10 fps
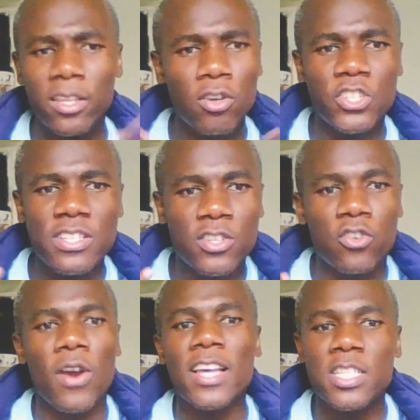just
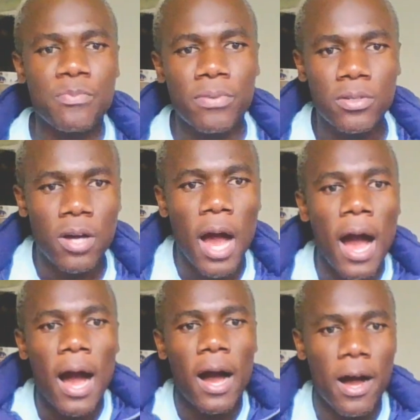grasp
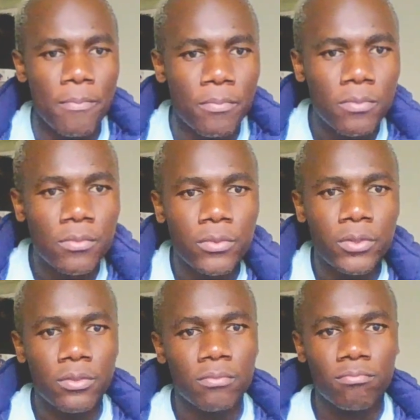a
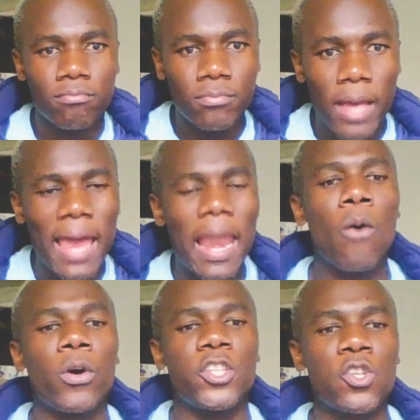
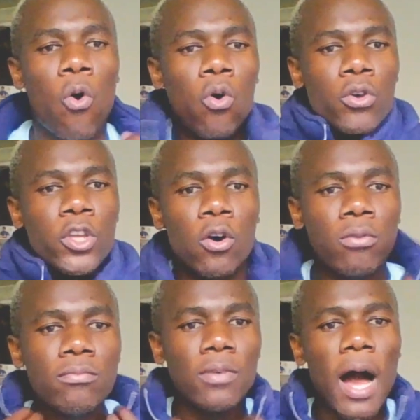language, or
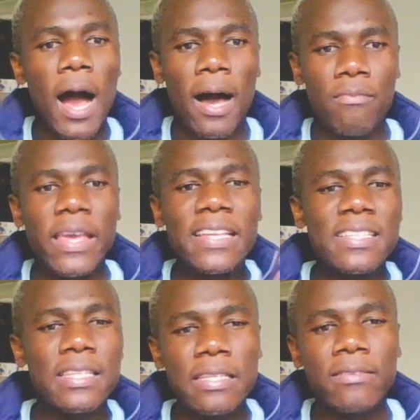the
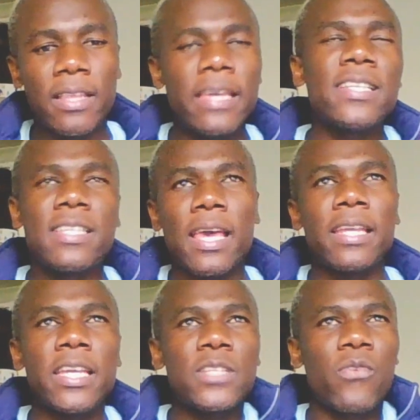easier
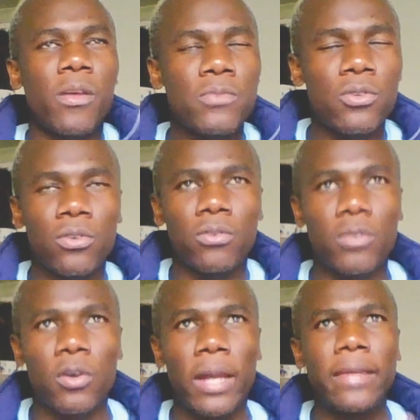it is for them to
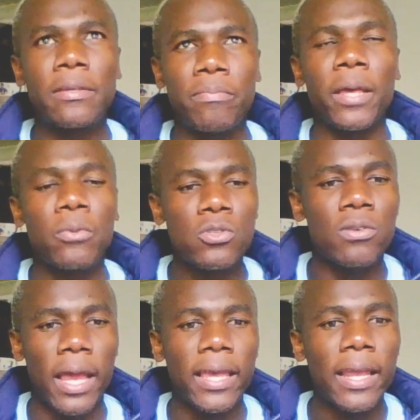be able
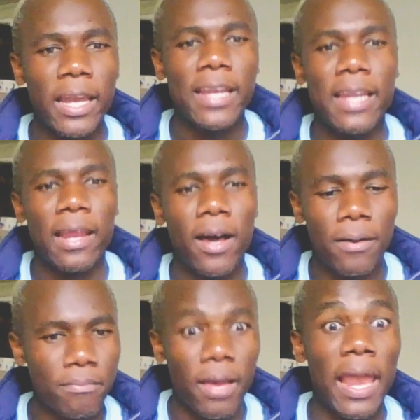to learn
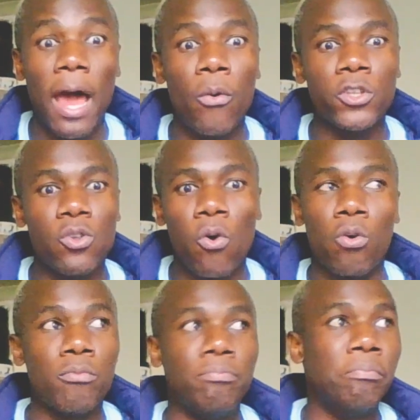a language, or